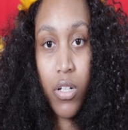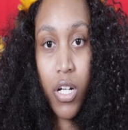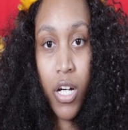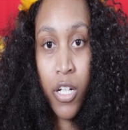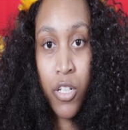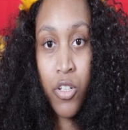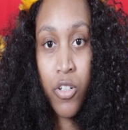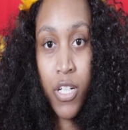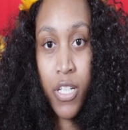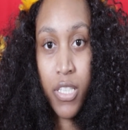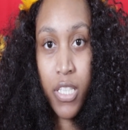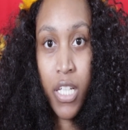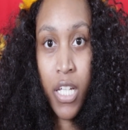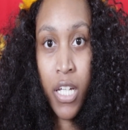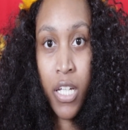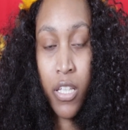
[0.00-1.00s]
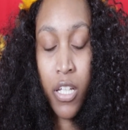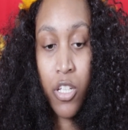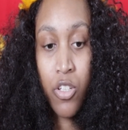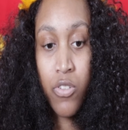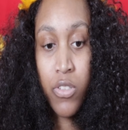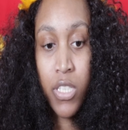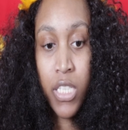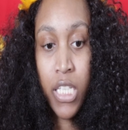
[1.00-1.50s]
under a 10. They
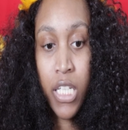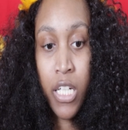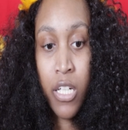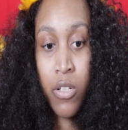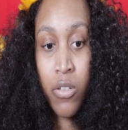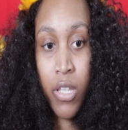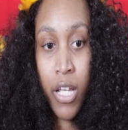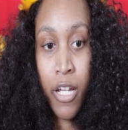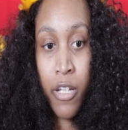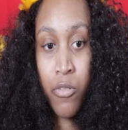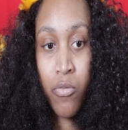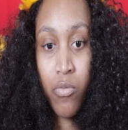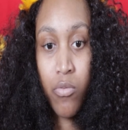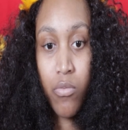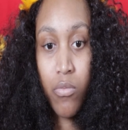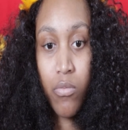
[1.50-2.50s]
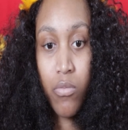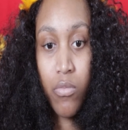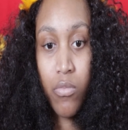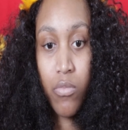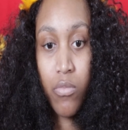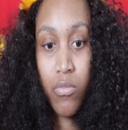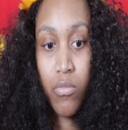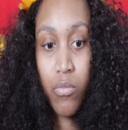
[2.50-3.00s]
usually get like
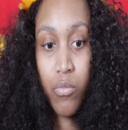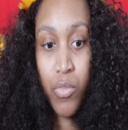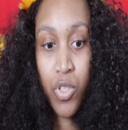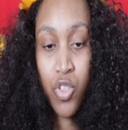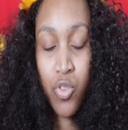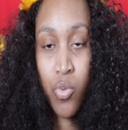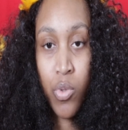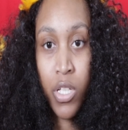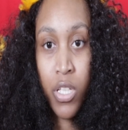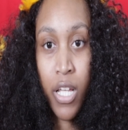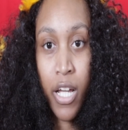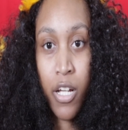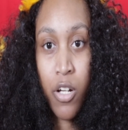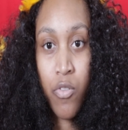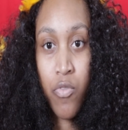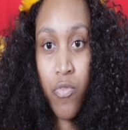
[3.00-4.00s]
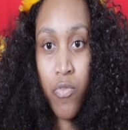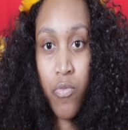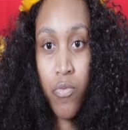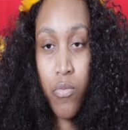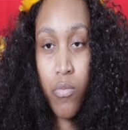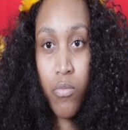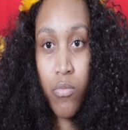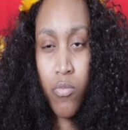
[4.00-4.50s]
between like
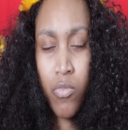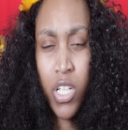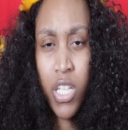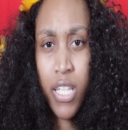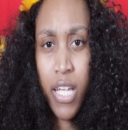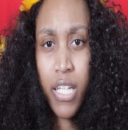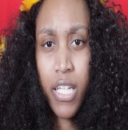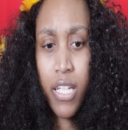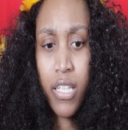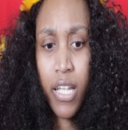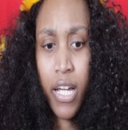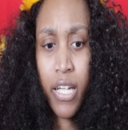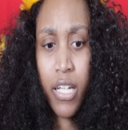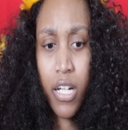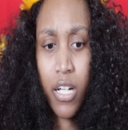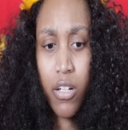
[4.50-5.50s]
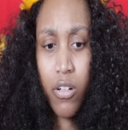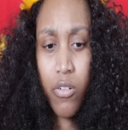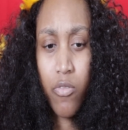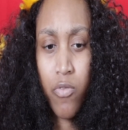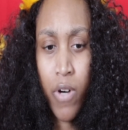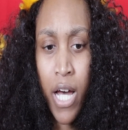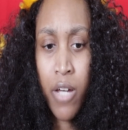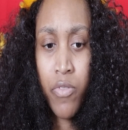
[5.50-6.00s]
really they get like
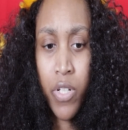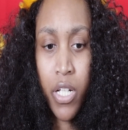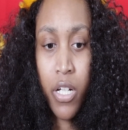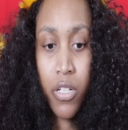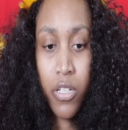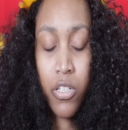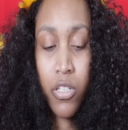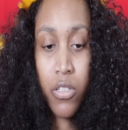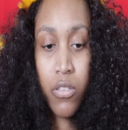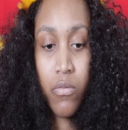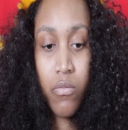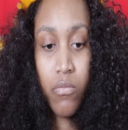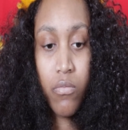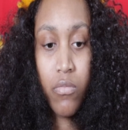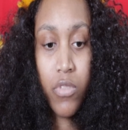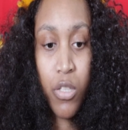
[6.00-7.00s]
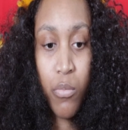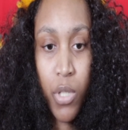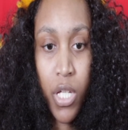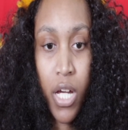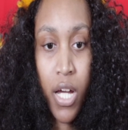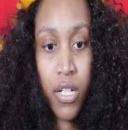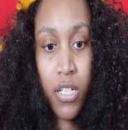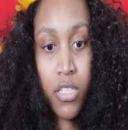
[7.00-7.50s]
5 and under, to be
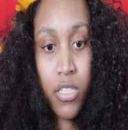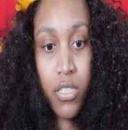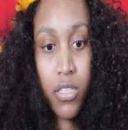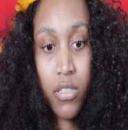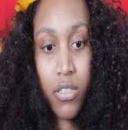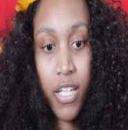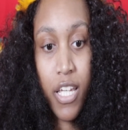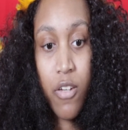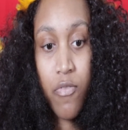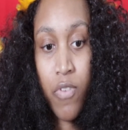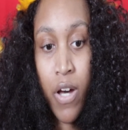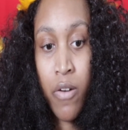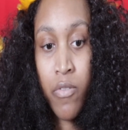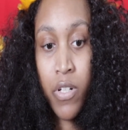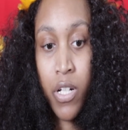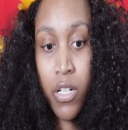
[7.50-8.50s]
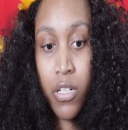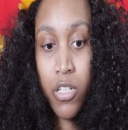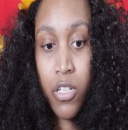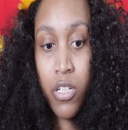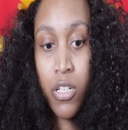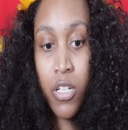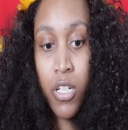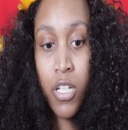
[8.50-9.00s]
honest. They get 5 and under.
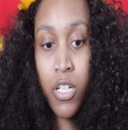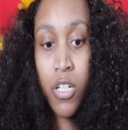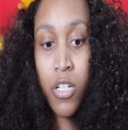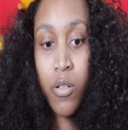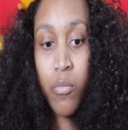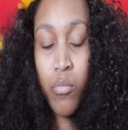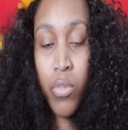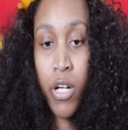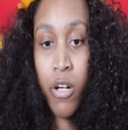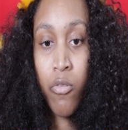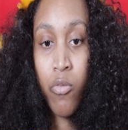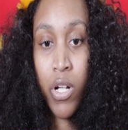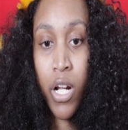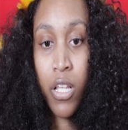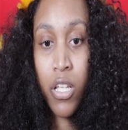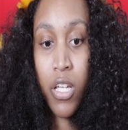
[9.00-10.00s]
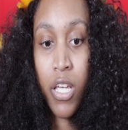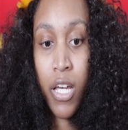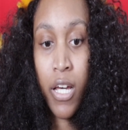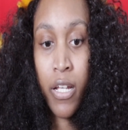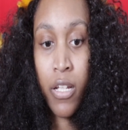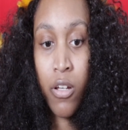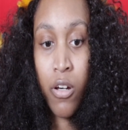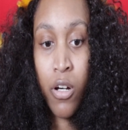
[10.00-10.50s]
But when I look
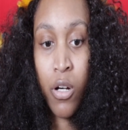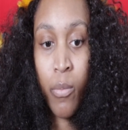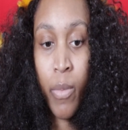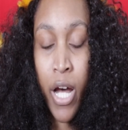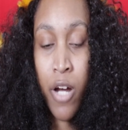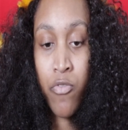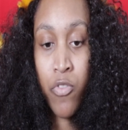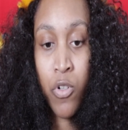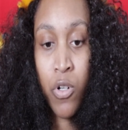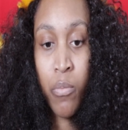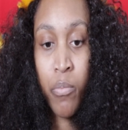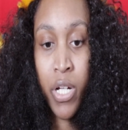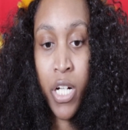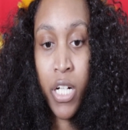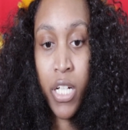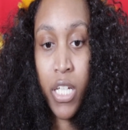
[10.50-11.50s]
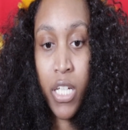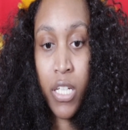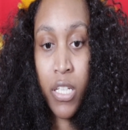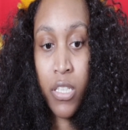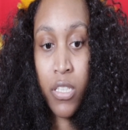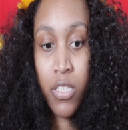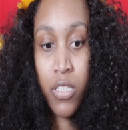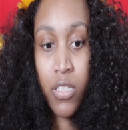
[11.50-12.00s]
at
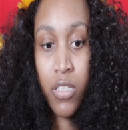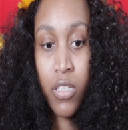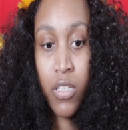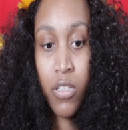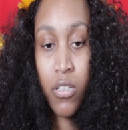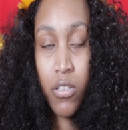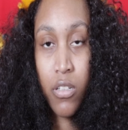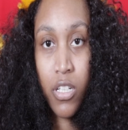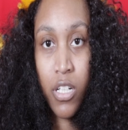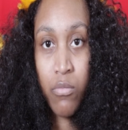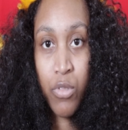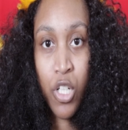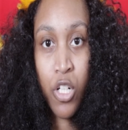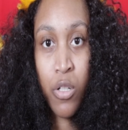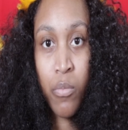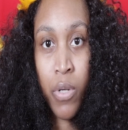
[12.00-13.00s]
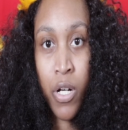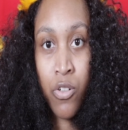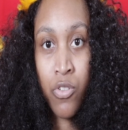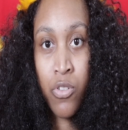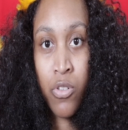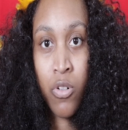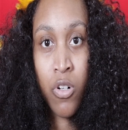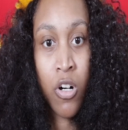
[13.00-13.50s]
Afro-Americans, and I'm talking about,
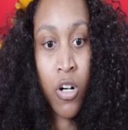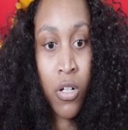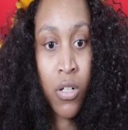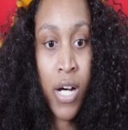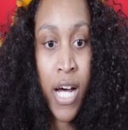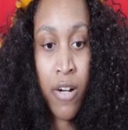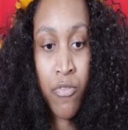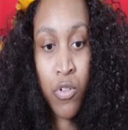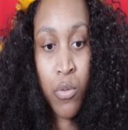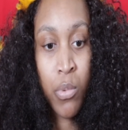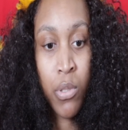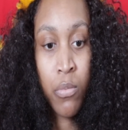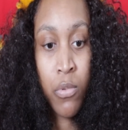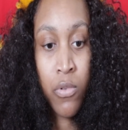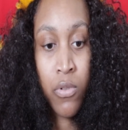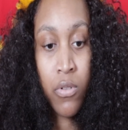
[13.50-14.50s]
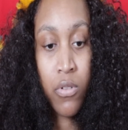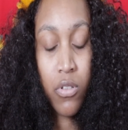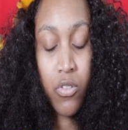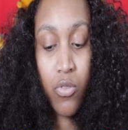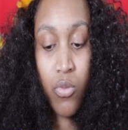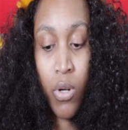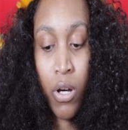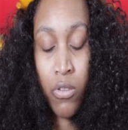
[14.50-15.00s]
all Afro people
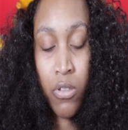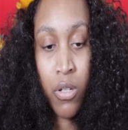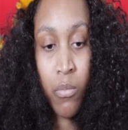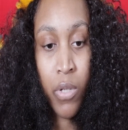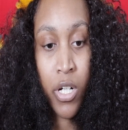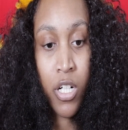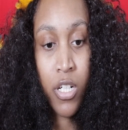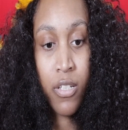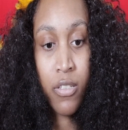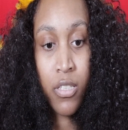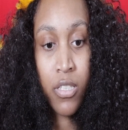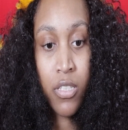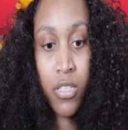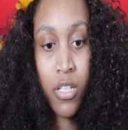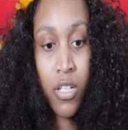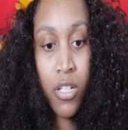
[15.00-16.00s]
throughout the Americas,